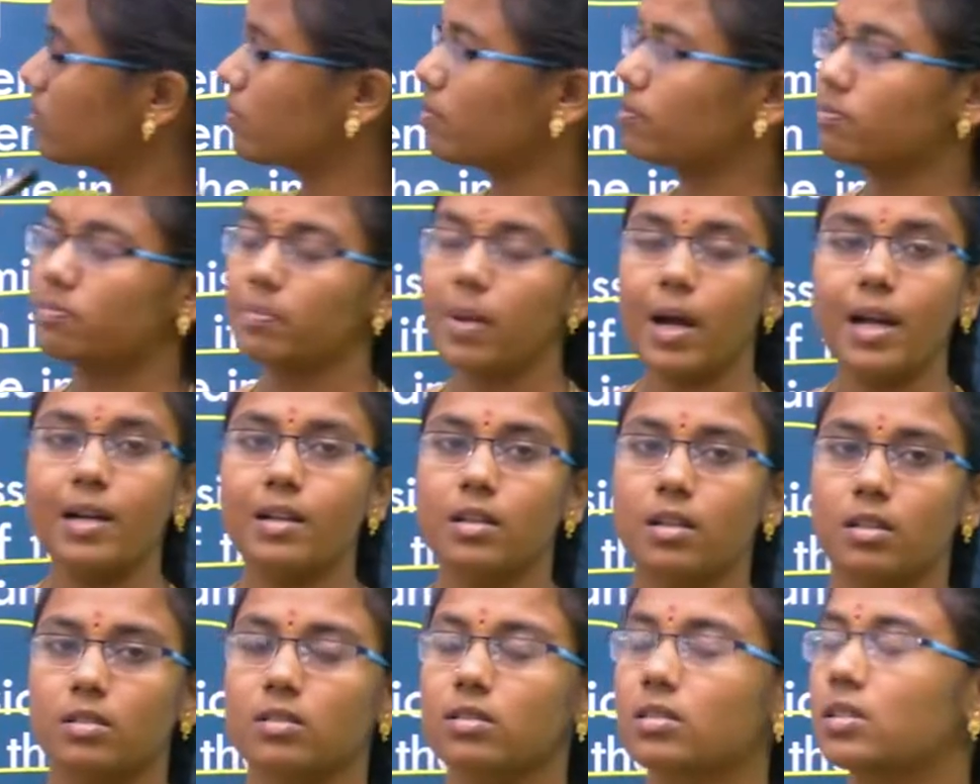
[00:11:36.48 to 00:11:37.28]

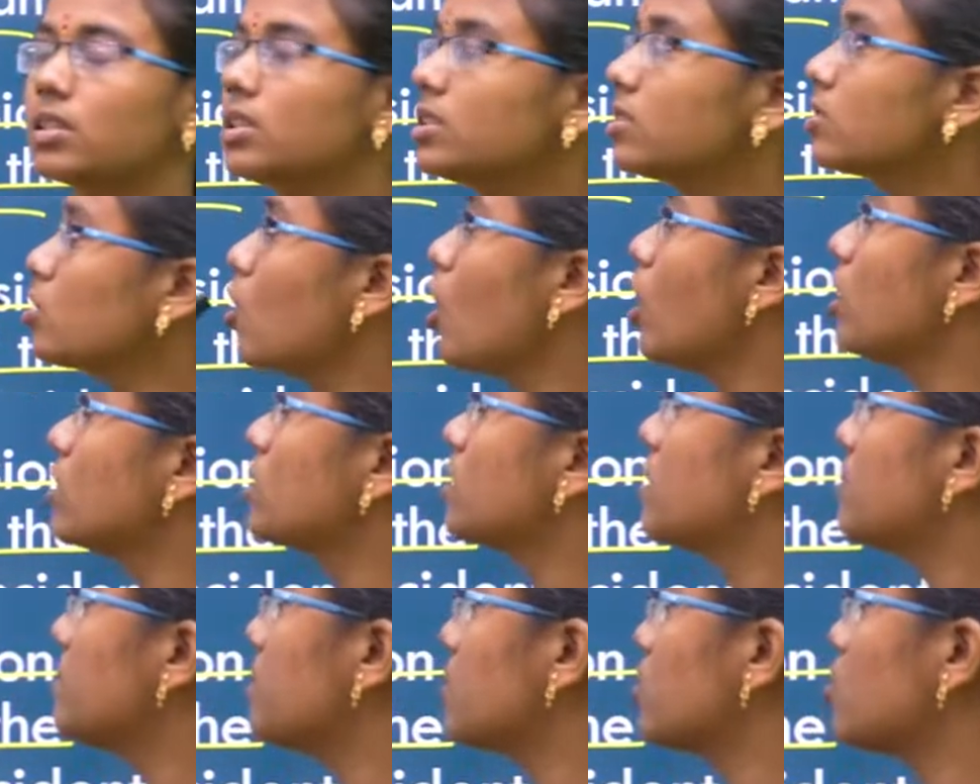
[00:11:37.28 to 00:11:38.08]
but this
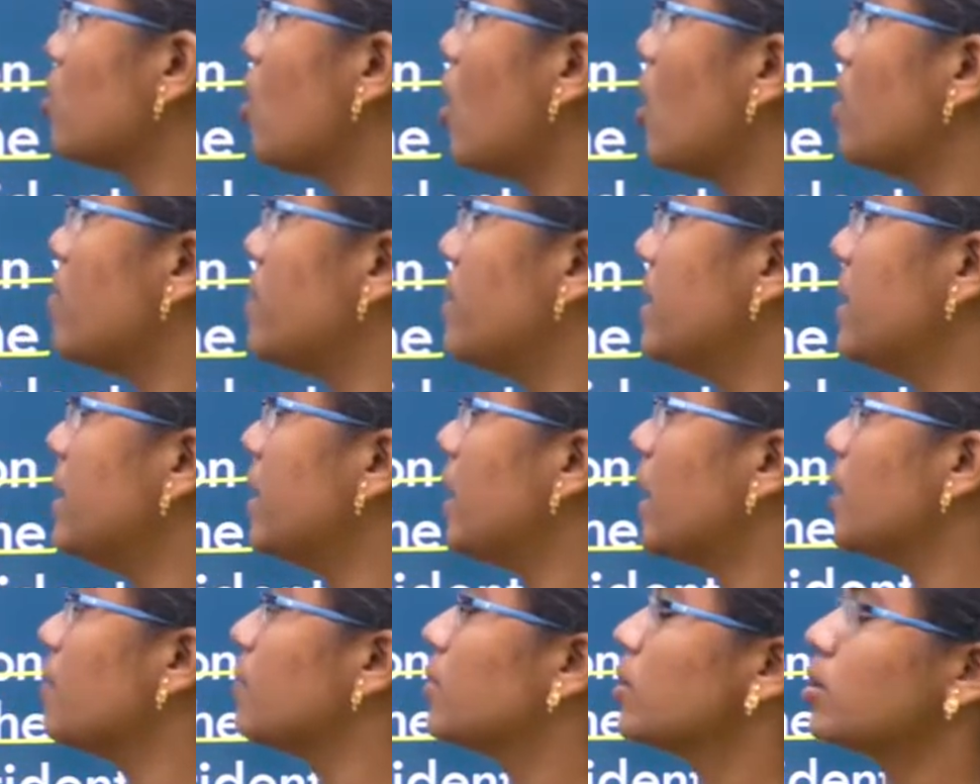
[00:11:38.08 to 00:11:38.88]
concept is not
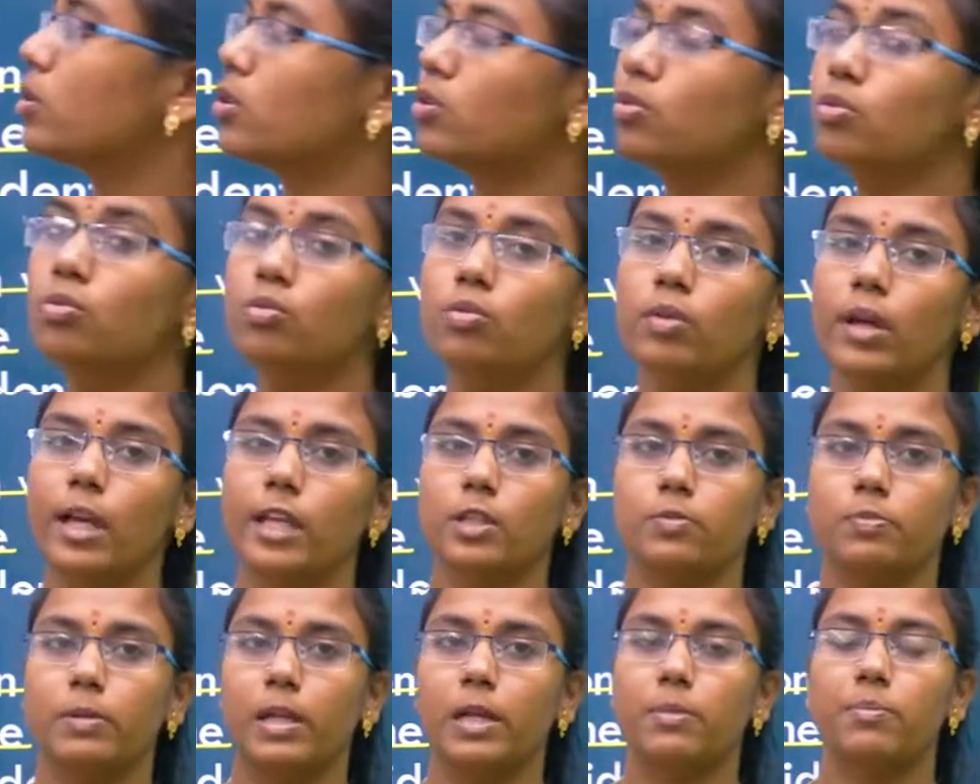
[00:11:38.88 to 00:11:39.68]
being able to
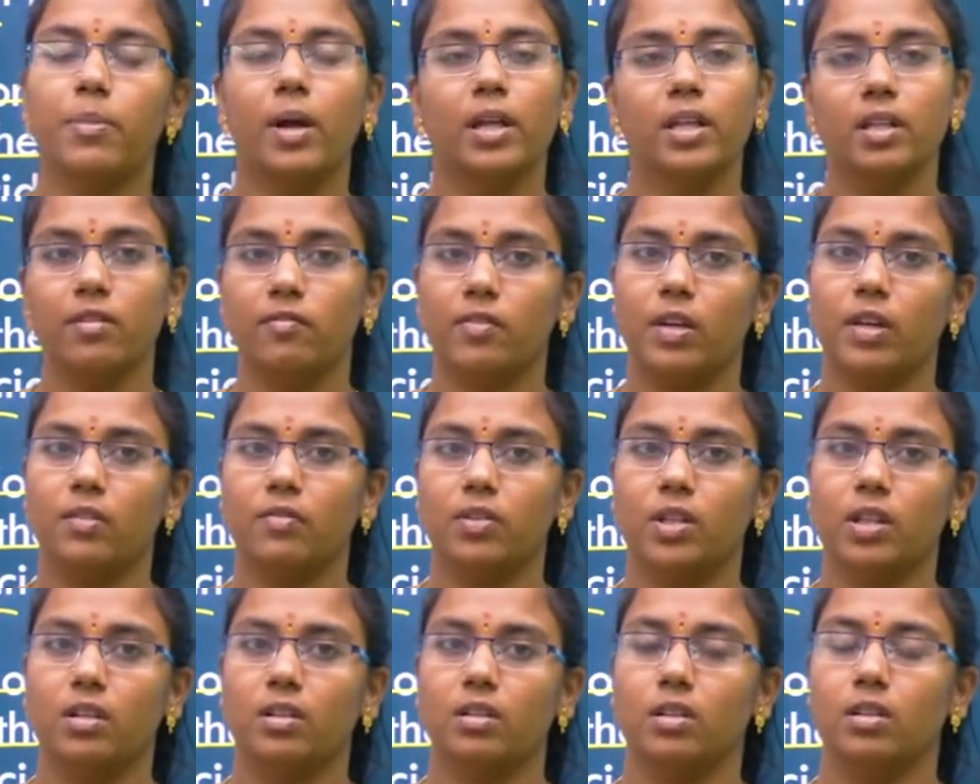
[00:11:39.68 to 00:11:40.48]
explain by the
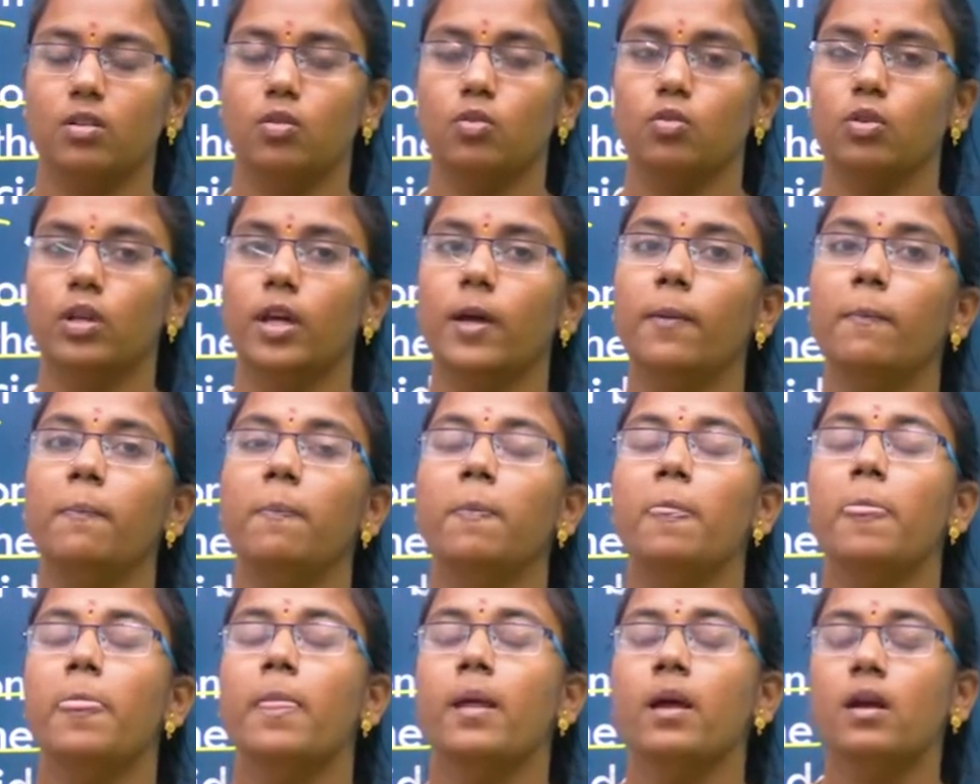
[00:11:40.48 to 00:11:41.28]
wave theory,
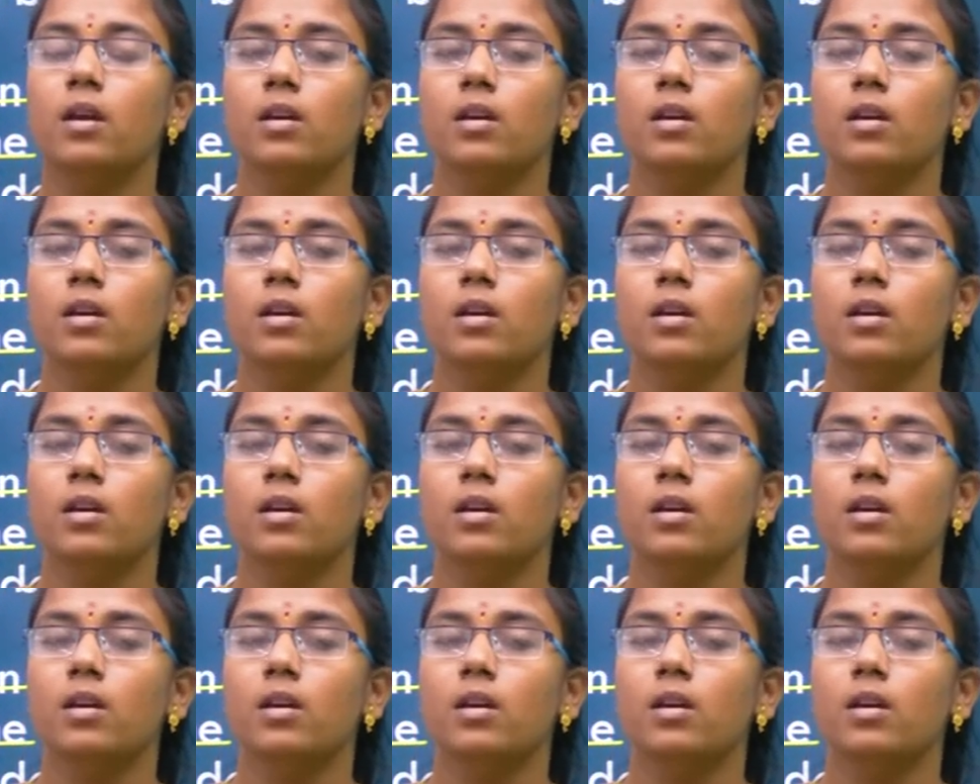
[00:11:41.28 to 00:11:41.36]
okay.